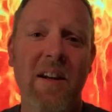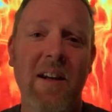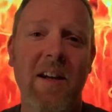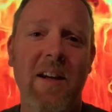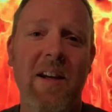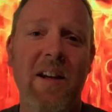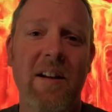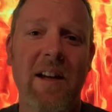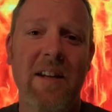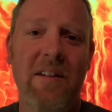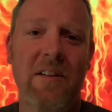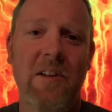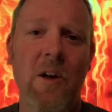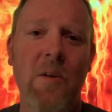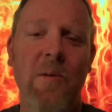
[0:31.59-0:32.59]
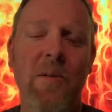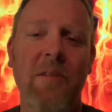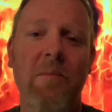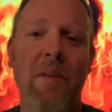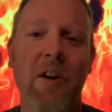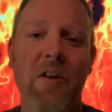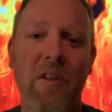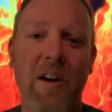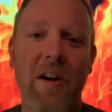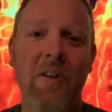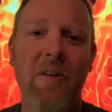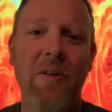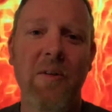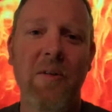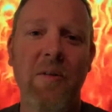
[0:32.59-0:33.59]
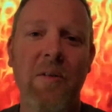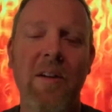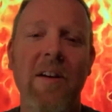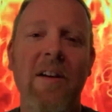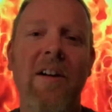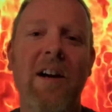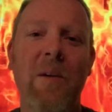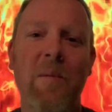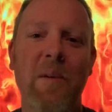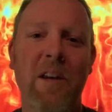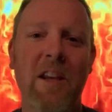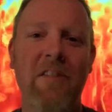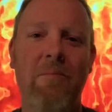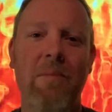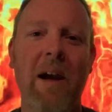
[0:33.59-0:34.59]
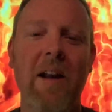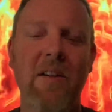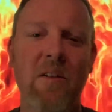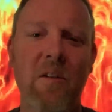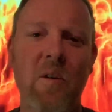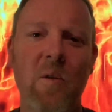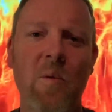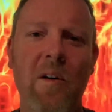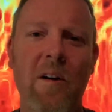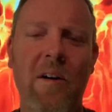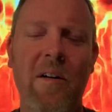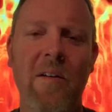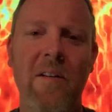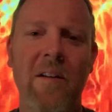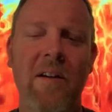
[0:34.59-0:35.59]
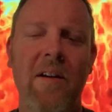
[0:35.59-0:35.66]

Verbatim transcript: and as a token of my gratitude, I want to give back to you all.